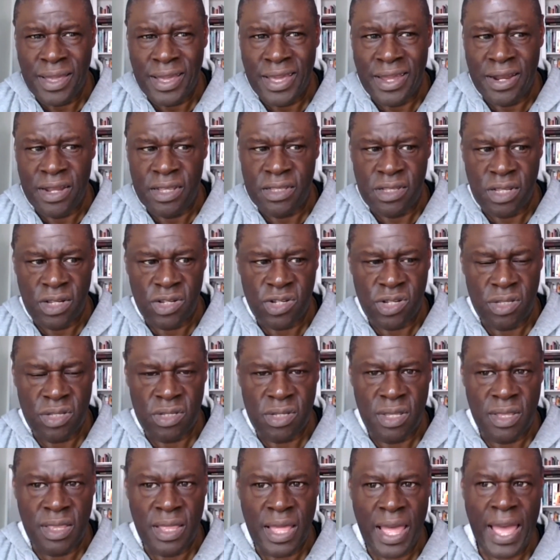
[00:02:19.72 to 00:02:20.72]
in addition
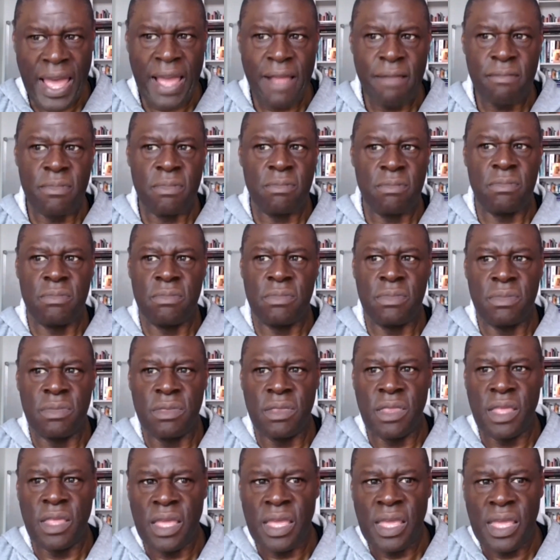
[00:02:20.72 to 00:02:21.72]
to that,
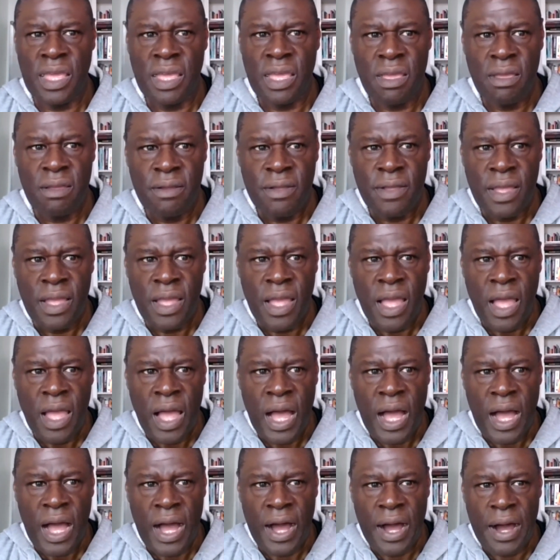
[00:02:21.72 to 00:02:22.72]
the
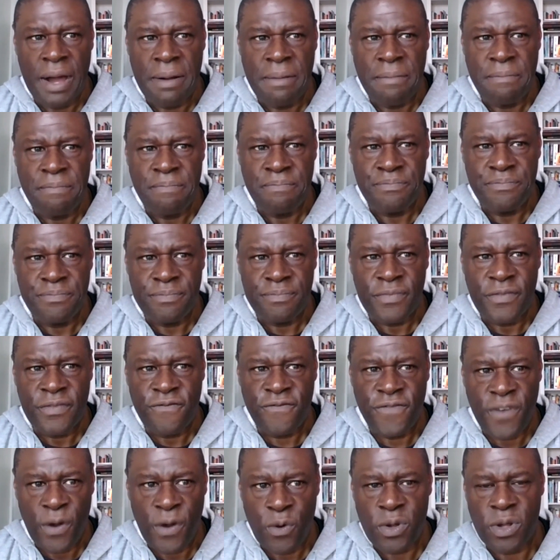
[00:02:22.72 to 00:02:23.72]

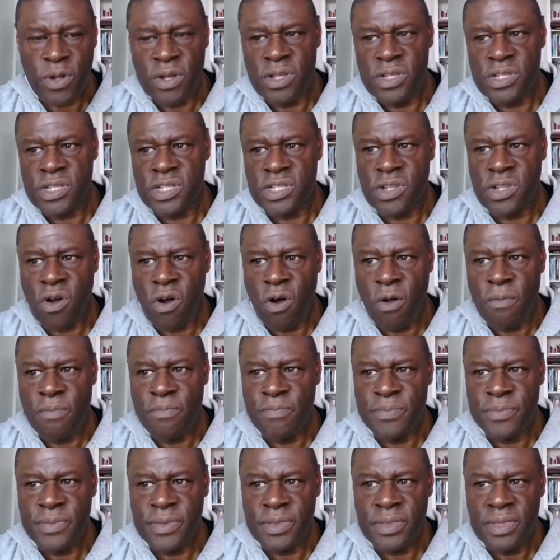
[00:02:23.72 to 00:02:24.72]
focus
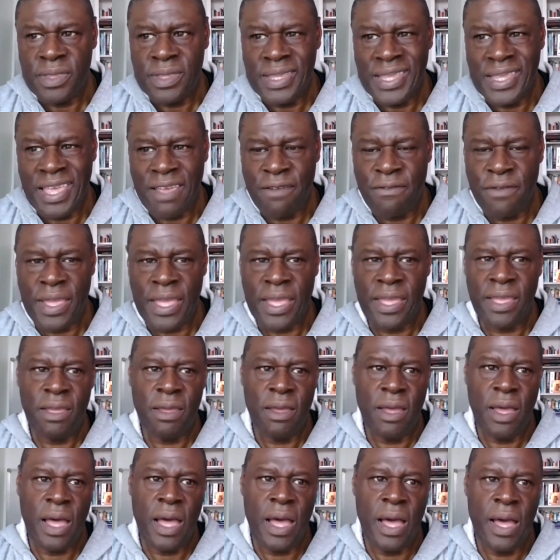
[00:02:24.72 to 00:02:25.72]
on giving
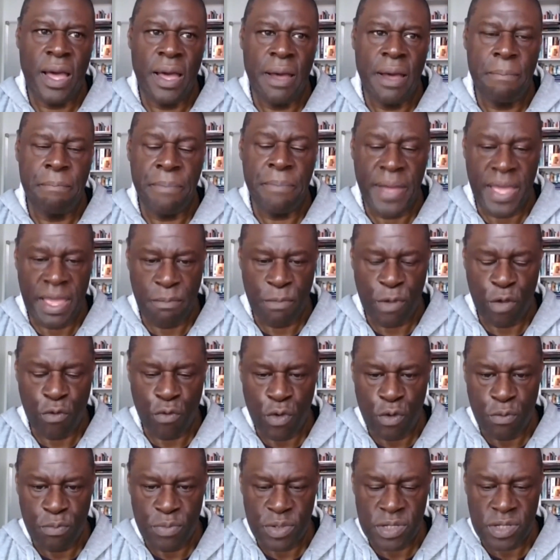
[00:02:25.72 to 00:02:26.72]
BAME
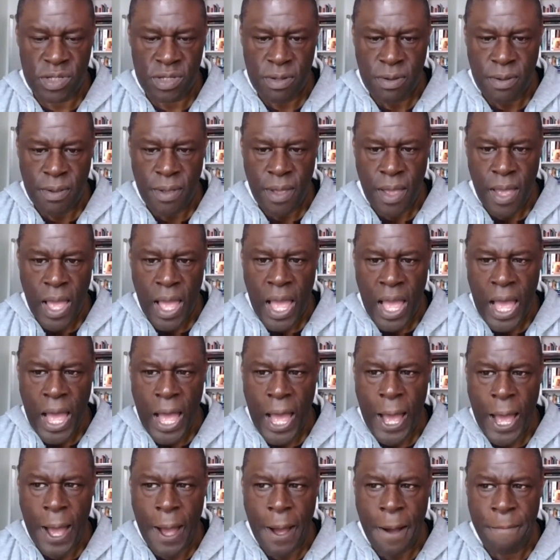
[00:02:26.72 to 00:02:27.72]
groups
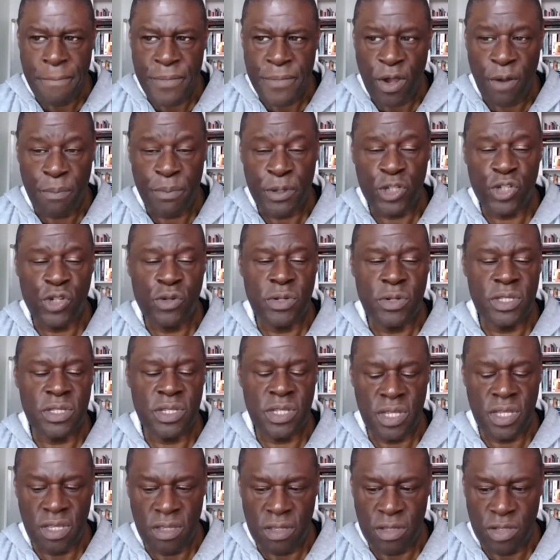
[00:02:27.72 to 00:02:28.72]
the
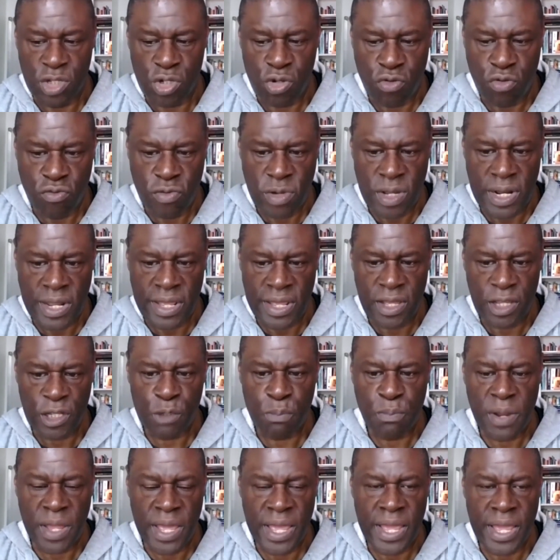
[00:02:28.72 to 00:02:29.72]
opportunity to really
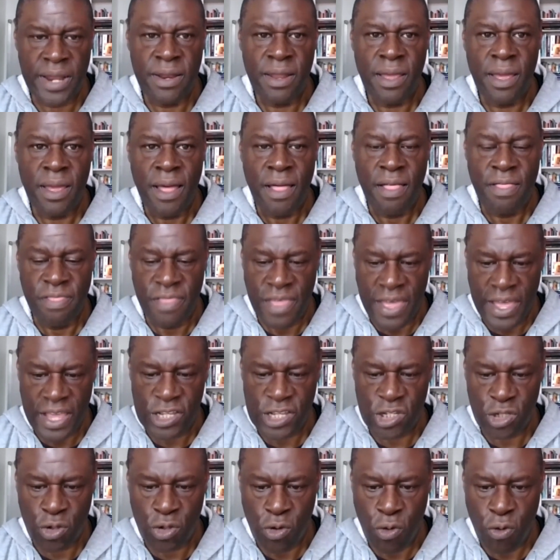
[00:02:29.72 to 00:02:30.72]
explain their
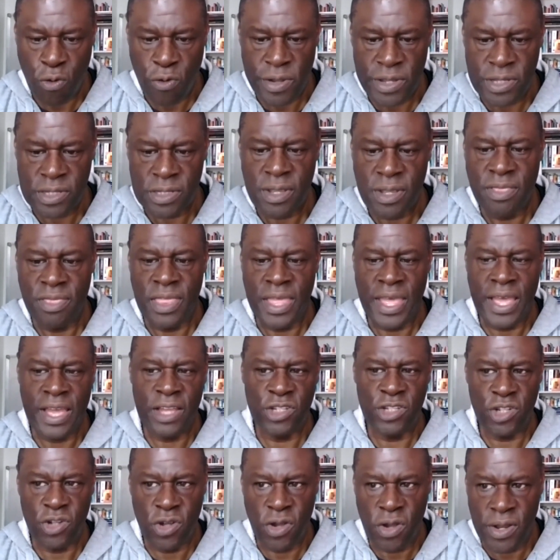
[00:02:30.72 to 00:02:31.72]
stories, their
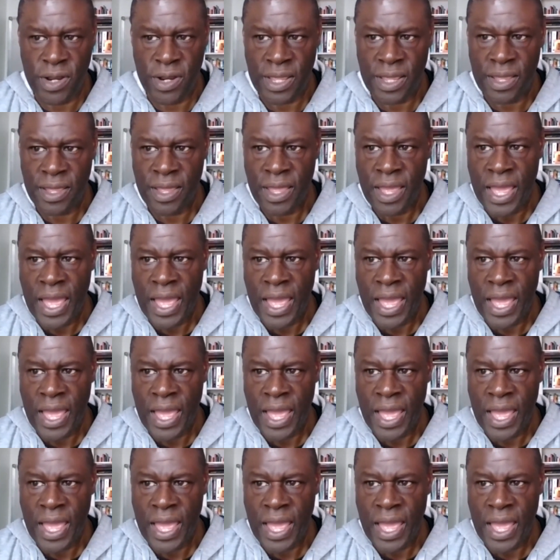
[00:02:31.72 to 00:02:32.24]
journey